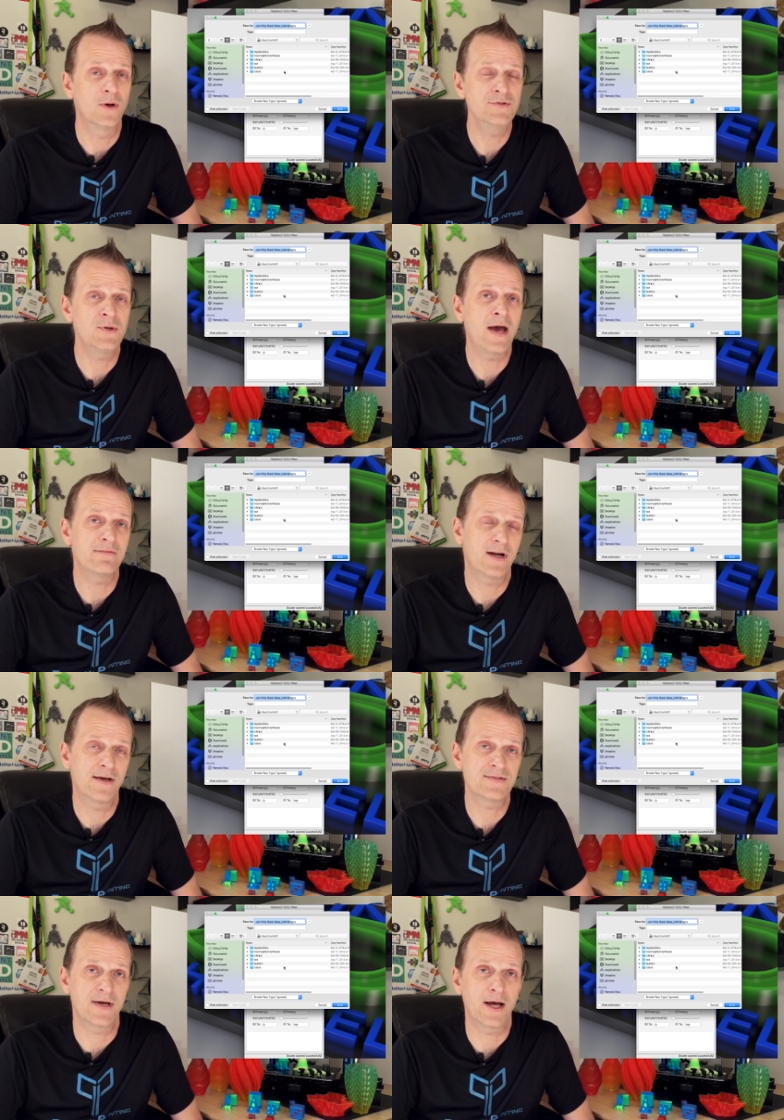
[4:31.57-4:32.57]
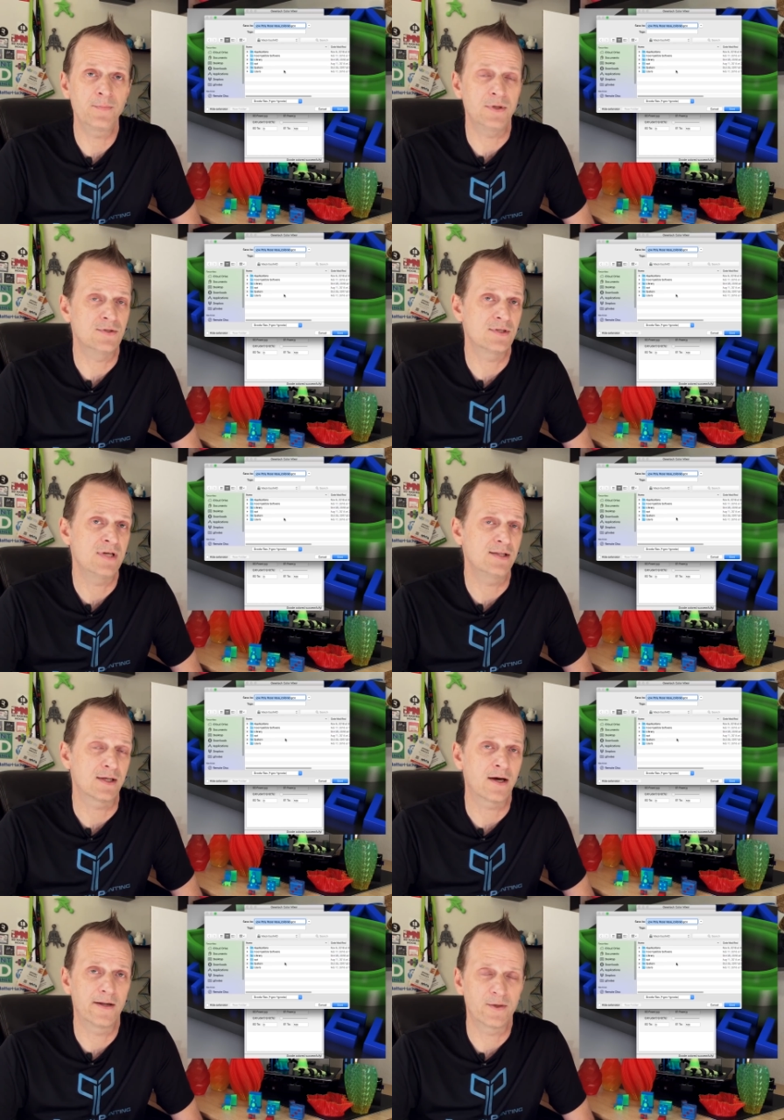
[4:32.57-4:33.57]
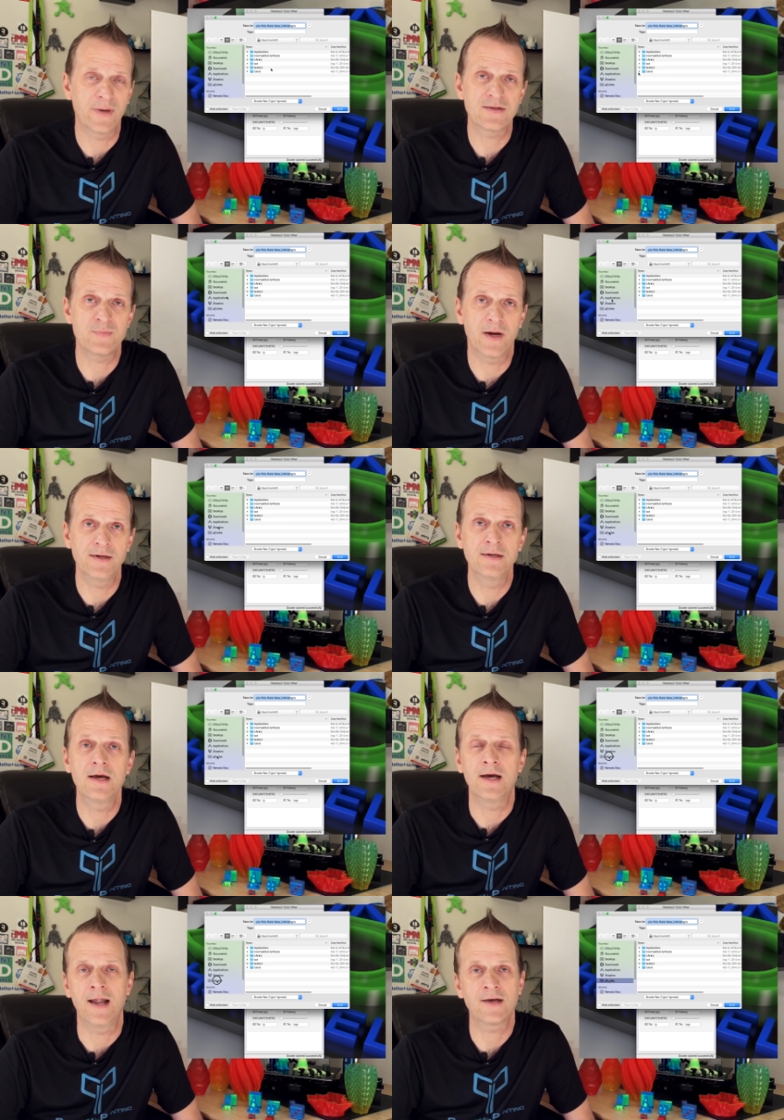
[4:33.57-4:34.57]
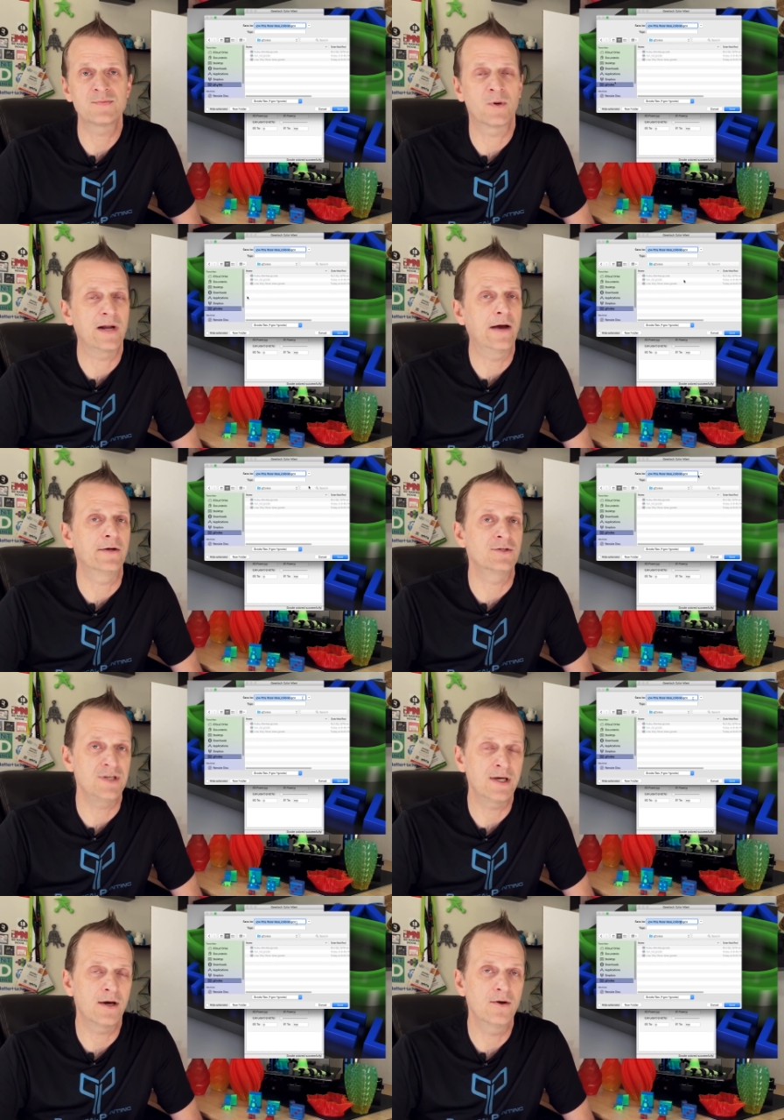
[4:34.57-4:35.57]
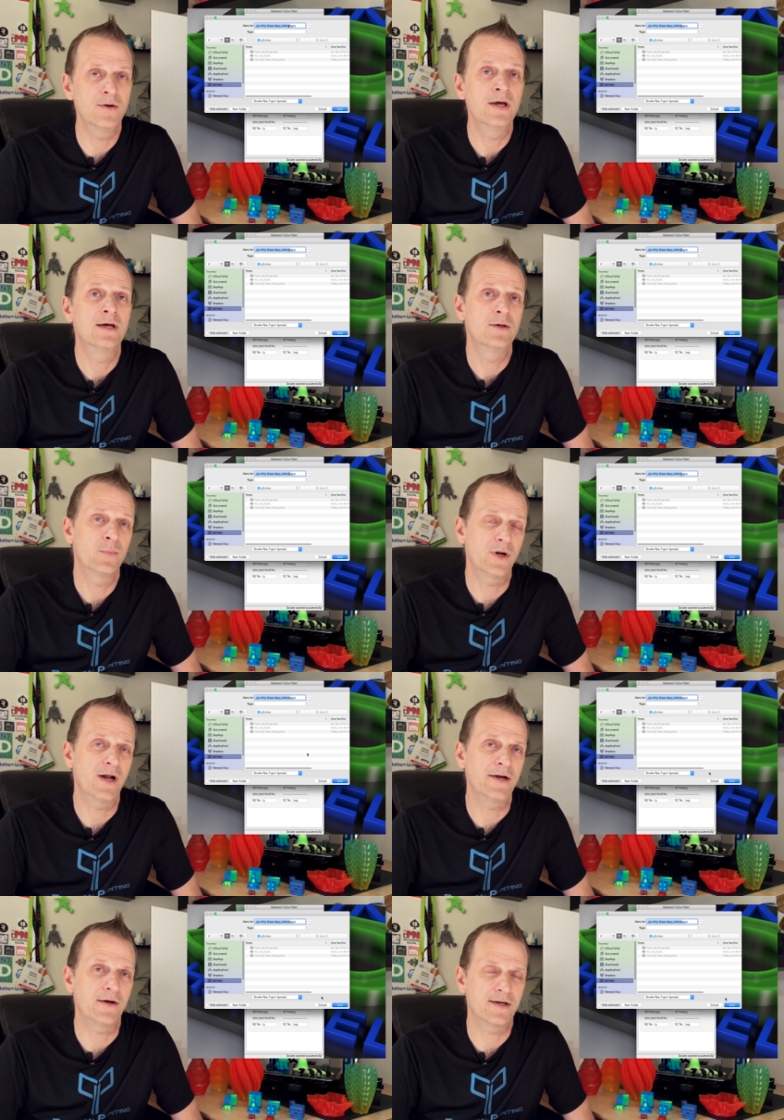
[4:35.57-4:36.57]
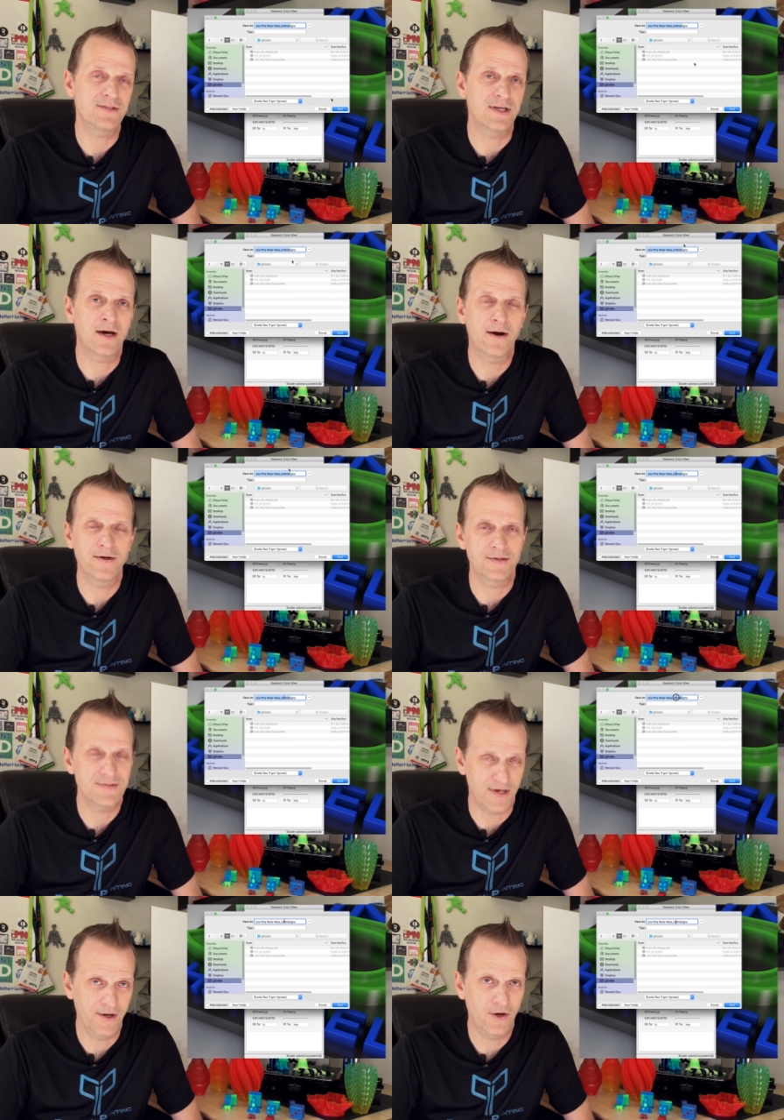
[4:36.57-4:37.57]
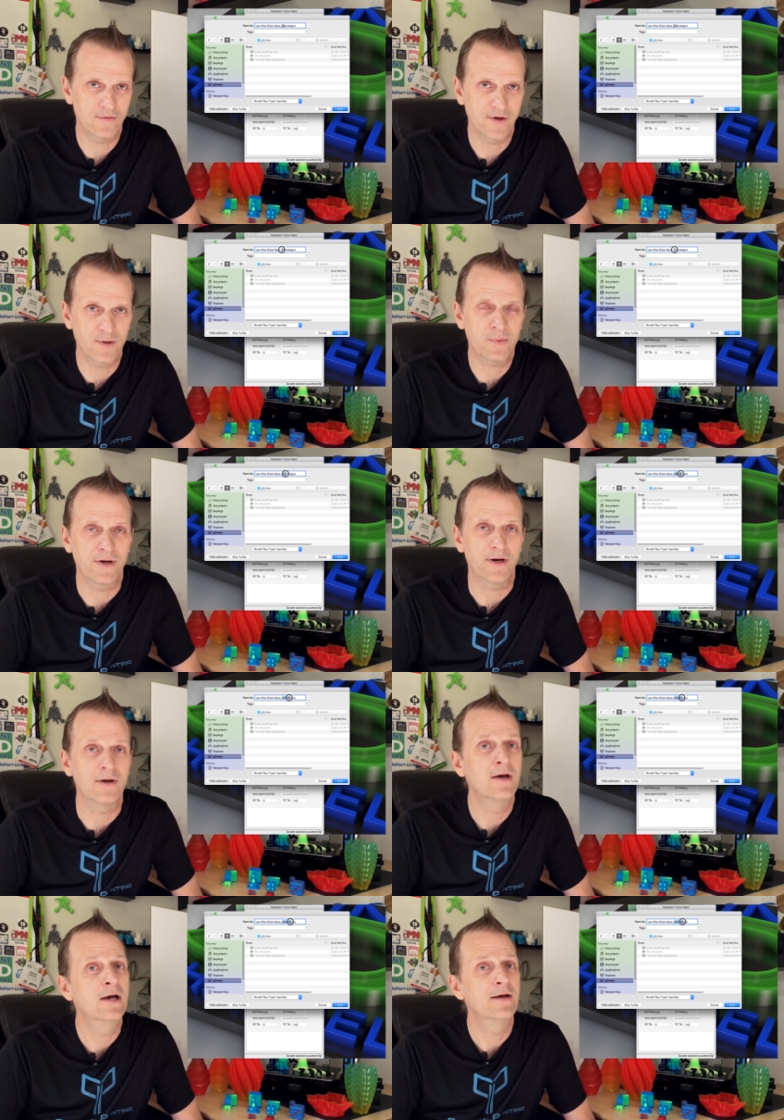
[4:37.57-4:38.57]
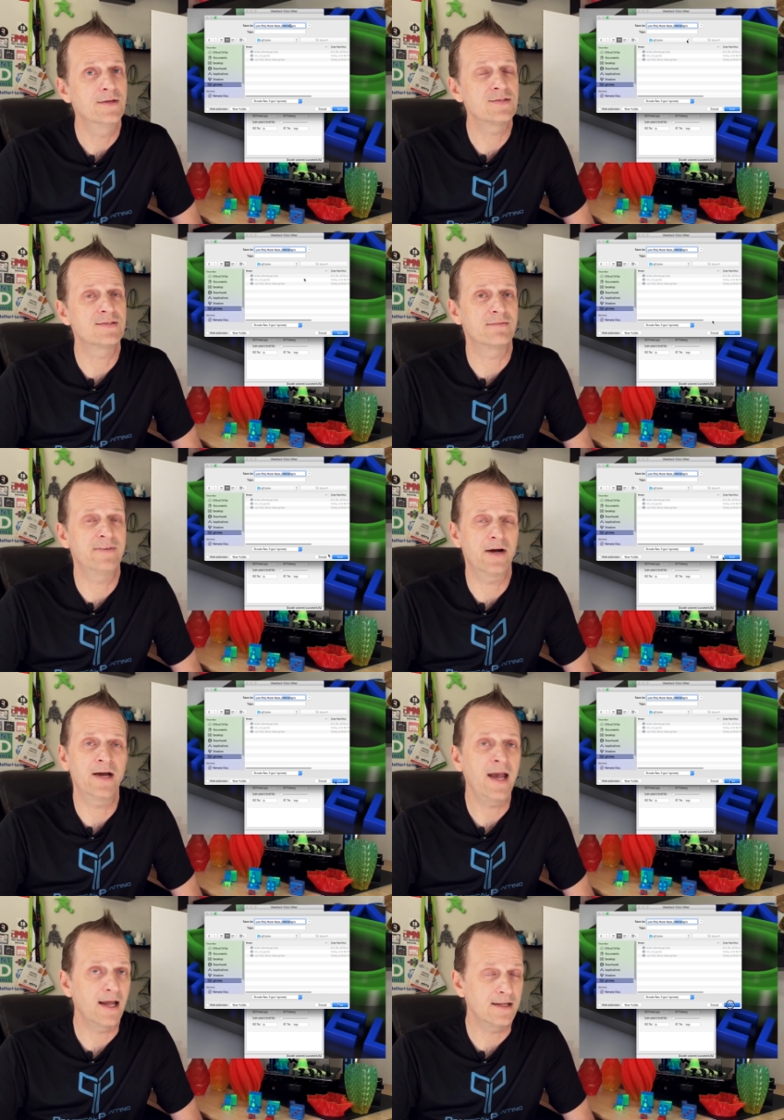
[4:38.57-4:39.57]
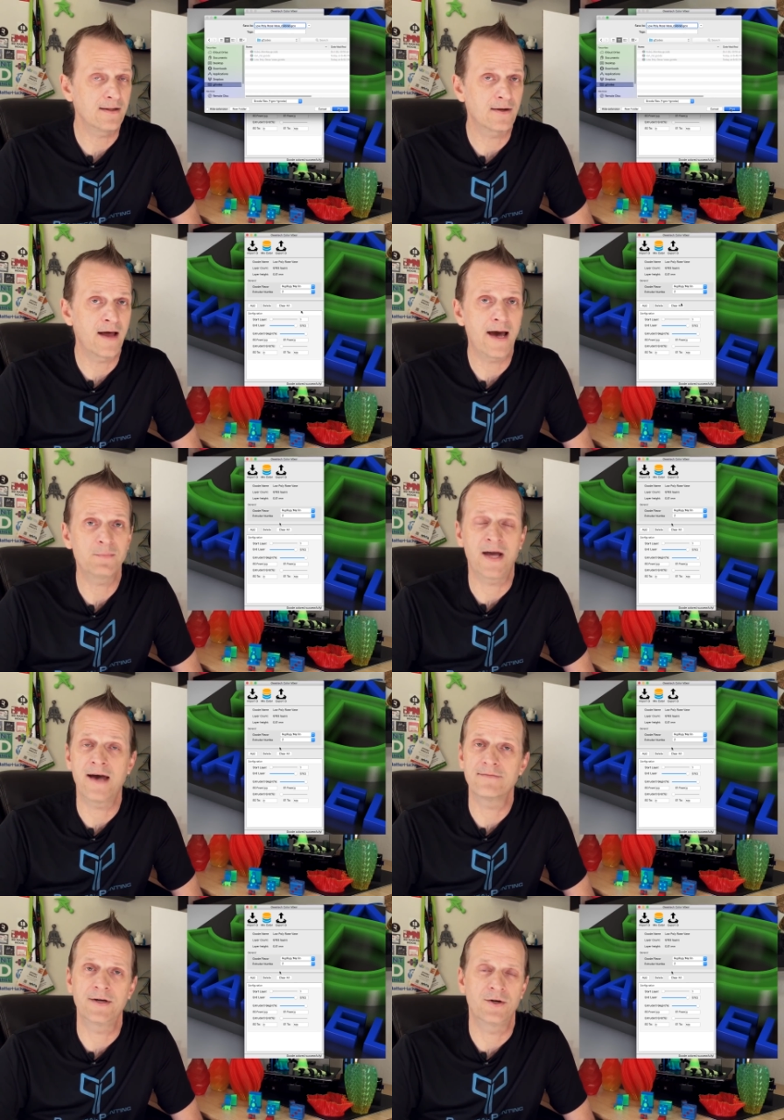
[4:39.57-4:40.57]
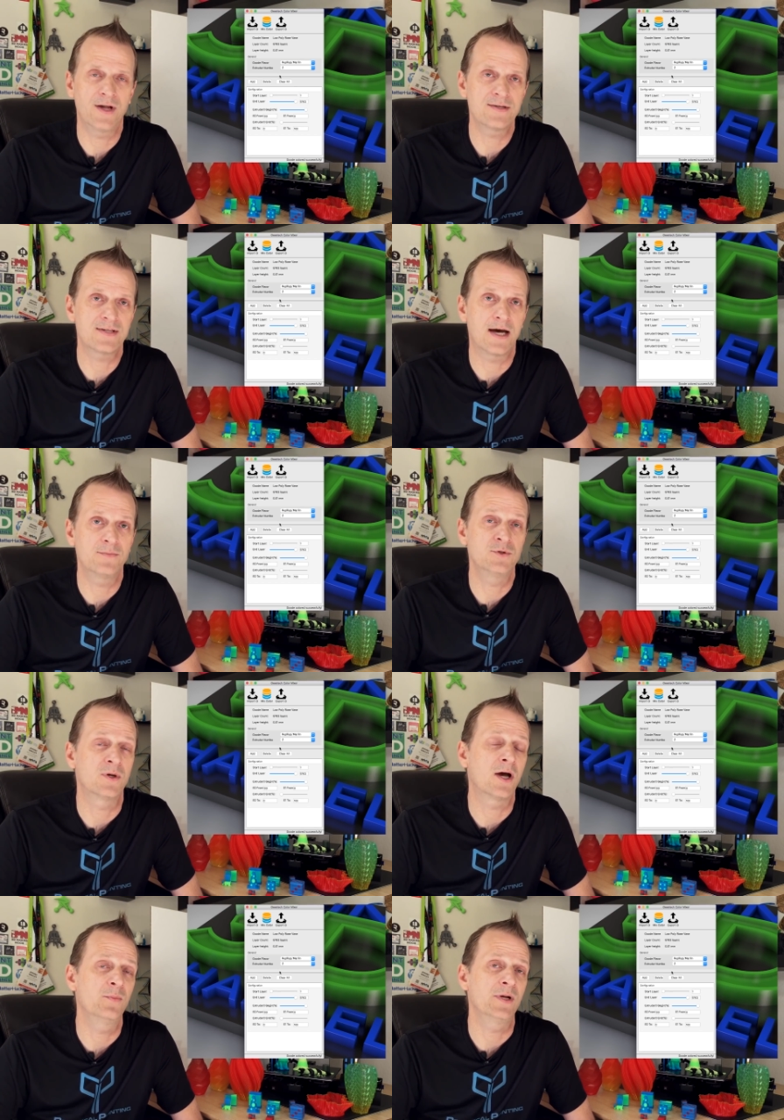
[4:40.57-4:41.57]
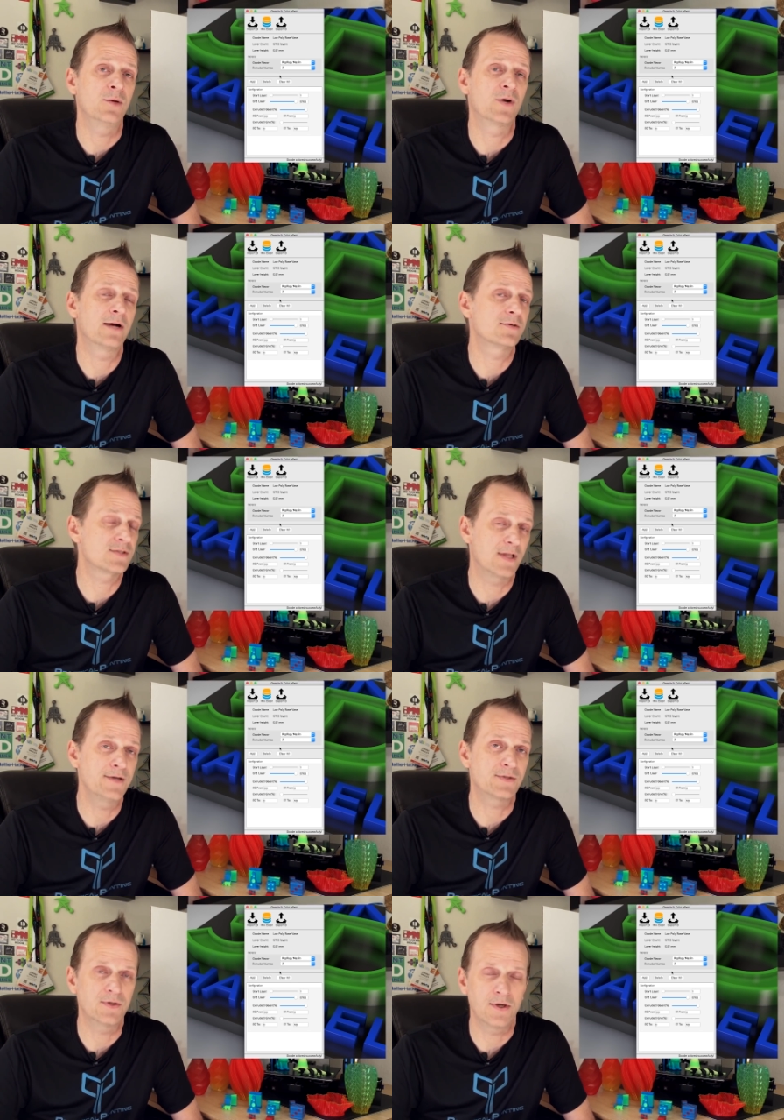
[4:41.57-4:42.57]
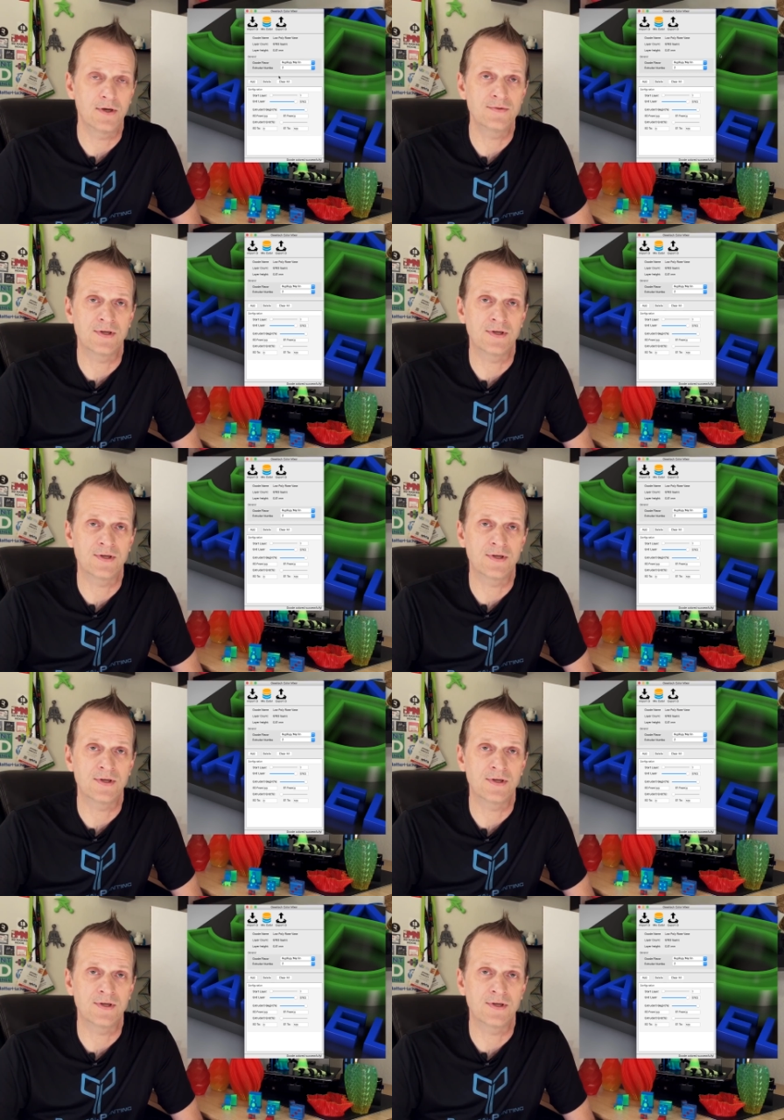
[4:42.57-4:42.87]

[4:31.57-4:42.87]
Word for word: Once you have it all set up, you just hit the color mix button and export out your G-code, put it on your SD card, and send it over to the printer. This is a very handy little app to have on your desktop to accompany whatever slicer you're